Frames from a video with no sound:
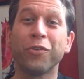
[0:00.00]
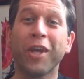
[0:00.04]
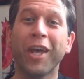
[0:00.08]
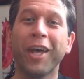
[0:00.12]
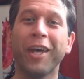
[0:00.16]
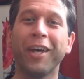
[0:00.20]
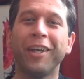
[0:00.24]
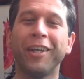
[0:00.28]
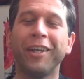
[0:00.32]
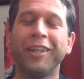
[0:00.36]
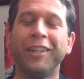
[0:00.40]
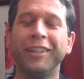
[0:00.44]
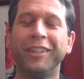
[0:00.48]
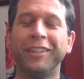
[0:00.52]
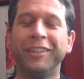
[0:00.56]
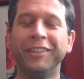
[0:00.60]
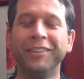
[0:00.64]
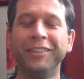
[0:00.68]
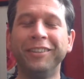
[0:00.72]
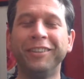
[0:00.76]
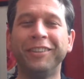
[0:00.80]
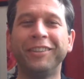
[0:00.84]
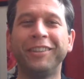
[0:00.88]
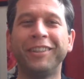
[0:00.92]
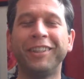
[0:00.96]
guy.
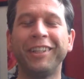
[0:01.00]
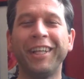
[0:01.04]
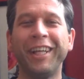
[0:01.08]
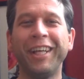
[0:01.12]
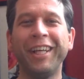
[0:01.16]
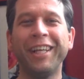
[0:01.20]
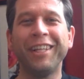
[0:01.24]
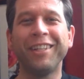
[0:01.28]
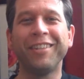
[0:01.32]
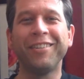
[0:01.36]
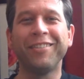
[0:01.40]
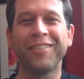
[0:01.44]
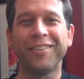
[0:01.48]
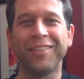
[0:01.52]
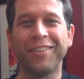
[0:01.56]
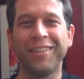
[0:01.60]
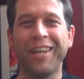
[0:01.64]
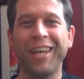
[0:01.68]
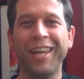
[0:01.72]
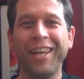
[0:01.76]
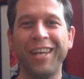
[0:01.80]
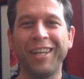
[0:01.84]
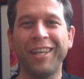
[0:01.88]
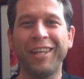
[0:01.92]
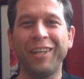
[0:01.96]
And
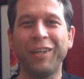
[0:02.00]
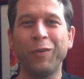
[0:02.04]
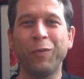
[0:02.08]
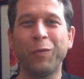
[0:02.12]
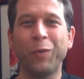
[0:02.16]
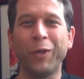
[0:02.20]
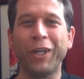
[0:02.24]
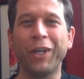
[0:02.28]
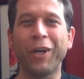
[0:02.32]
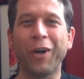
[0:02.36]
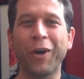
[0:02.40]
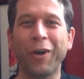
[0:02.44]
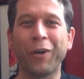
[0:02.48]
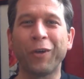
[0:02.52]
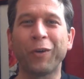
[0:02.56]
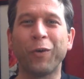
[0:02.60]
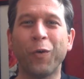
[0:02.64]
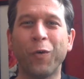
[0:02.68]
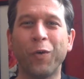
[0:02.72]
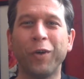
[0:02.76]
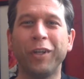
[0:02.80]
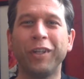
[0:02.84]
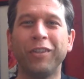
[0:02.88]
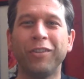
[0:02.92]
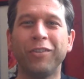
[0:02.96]
today we are
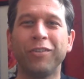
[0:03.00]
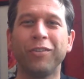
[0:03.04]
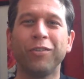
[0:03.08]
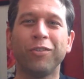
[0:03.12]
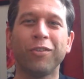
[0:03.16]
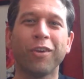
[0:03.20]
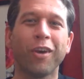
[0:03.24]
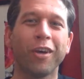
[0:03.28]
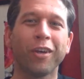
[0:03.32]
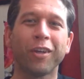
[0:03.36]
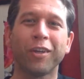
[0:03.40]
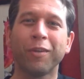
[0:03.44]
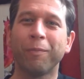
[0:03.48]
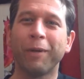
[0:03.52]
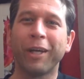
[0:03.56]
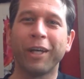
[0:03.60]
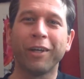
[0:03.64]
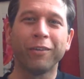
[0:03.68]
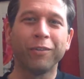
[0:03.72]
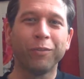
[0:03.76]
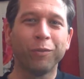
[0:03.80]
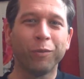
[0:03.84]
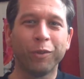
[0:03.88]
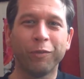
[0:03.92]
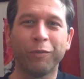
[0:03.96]
going to talk
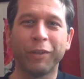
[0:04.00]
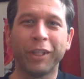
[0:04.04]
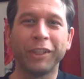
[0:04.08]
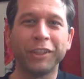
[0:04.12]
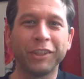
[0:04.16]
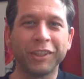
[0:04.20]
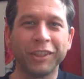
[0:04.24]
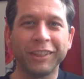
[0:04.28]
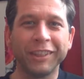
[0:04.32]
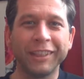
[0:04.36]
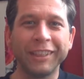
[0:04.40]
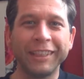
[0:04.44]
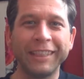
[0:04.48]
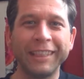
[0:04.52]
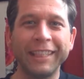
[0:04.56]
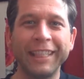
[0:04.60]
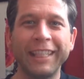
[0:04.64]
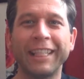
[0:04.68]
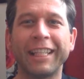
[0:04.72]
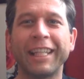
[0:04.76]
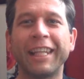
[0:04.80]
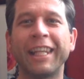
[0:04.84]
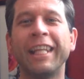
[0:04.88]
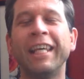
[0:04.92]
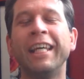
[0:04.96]
about Revenge of the
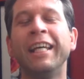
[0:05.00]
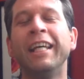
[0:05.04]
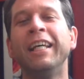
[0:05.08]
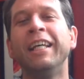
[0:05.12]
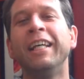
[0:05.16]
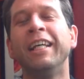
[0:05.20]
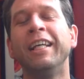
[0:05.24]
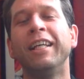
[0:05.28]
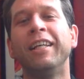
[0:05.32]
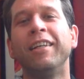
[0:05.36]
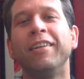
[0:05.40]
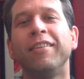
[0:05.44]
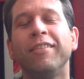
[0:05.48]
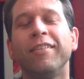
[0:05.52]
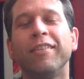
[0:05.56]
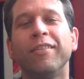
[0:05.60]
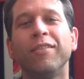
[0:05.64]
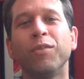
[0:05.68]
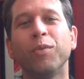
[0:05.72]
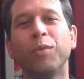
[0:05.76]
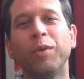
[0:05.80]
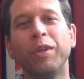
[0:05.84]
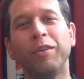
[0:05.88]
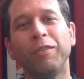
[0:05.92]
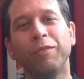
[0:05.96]
Sith.
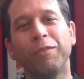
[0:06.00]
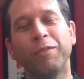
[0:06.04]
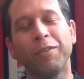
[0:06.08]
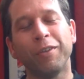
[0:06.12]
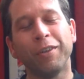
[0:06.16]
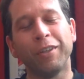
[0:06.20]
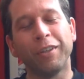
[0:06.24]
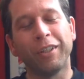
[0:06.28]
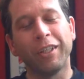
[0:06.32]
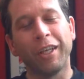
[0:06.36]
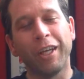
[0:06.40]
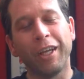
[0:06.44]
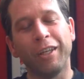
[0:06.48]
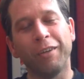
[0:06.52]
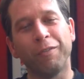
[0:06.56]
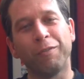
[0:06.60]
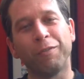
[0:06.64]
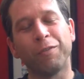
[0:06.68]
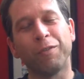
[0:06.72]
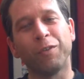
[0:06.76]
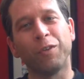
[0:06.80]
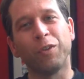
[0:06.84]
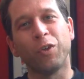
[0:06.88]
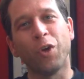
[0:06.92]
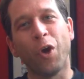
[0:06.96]
Since we've kind of
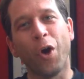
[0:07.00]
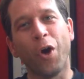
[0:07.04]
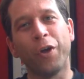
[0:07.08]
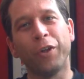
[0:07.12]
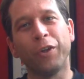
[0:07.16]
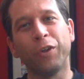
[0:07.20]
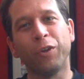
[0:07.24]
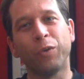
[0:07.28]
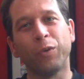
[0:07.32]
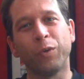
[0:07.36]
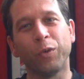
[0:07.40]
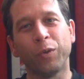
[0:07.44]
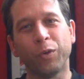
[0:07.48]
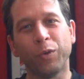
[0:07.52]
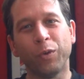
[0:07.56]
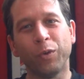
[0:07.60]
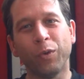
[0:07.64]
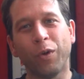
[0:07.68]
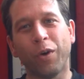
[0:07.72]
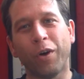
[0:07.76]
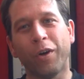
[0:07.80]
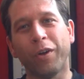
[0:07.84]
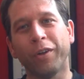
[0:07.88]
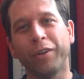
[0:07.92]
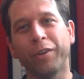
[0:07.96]
gone through
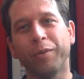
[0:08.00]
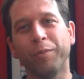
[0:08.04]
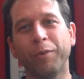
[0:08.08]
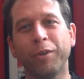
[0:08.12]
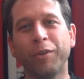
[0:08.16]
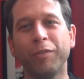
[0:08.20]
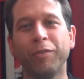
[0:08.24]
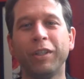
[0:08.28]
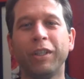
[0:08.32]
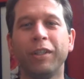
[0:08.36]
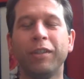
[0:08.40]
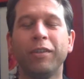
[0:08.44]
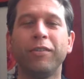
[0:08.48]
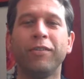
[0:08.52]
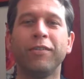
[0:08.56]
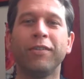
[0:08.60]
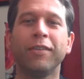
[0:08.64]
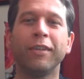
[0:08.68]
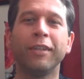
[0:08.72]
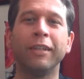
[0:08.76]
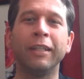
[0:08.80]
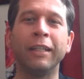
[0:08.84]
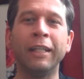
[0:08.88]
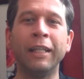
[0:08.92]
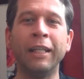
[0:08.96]
all the movies,
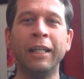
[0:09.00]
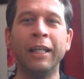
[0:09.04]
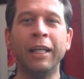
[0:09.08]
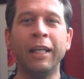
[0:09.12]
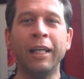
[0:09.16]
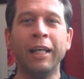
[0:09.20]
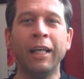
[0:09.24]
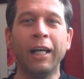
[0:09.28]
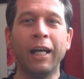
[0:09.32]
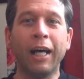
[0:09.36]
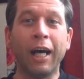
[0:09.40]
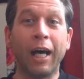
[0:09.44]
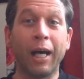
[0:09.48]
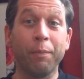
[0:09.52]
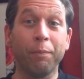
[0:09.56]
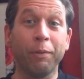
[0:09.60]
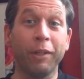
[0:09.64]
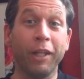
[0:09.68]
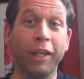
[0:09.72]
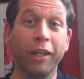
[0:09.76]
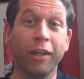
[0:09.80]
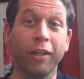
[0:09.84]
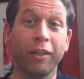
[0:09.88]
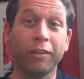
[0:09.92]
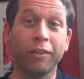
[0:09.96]
and I
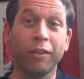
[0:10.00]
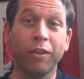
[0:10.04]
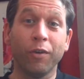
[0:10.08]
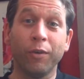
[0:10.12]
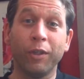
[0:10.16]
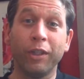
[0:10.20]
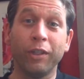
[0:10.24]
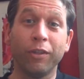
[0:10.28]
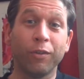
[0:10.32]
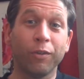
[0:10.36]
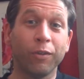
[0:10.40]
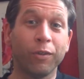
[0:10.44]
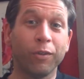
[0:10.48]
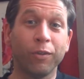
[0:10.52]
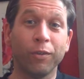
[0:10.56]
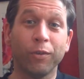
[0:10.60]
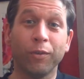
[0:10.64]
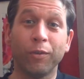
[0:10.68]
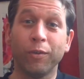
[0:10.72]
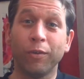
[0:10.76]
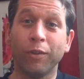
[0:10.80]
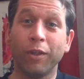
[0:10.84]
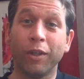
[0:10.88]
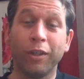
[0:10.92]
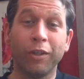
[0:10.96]
plan on going
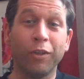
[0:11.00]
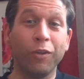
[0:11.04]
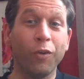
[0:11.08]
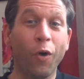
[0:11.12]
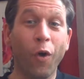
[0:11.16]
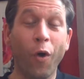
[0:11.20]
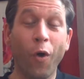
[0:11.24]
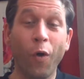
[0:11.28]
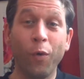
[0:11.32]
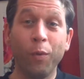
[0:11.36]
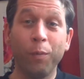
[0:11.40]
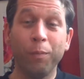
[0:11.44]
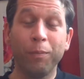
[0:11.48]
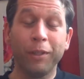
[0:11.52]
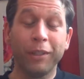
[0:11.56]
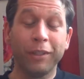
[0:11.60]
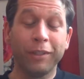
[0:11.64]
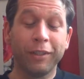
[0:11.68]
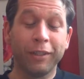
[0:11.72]
through A New Hope,